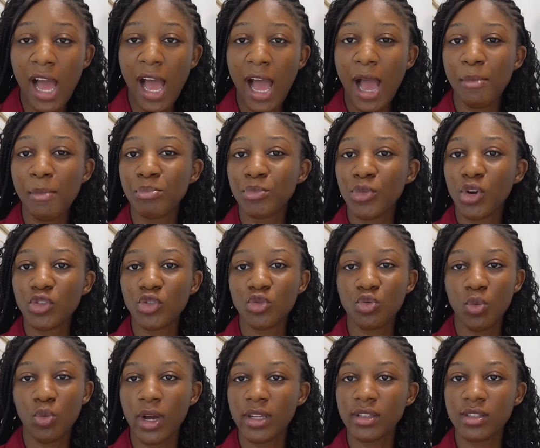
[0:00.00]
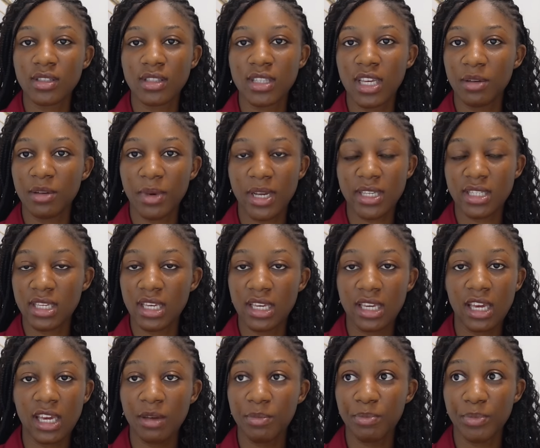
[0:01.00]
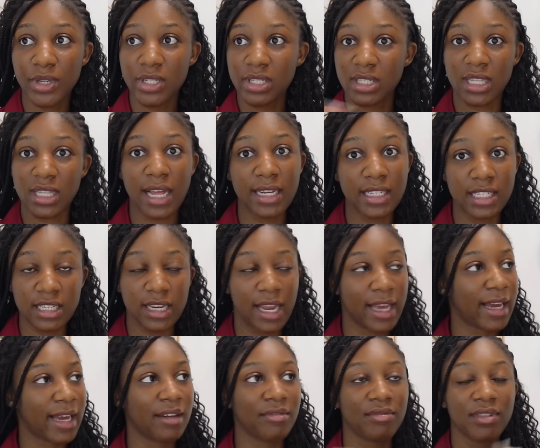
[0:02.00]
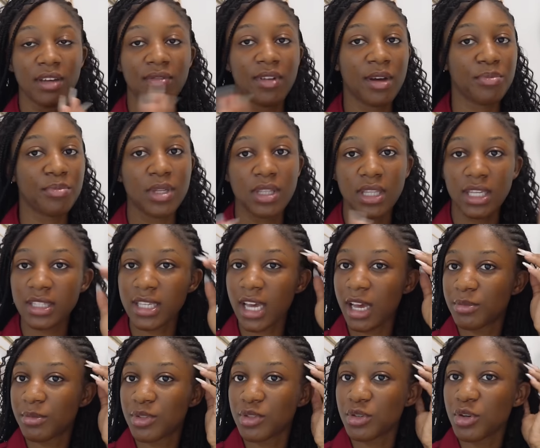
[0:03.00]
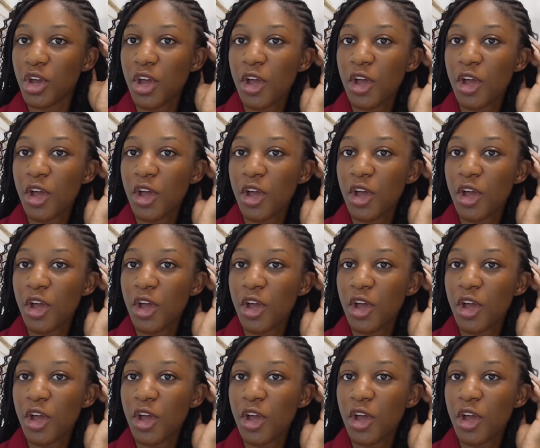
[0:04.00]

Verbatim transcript: i'm not one to take my skincare personally like i've never been the type to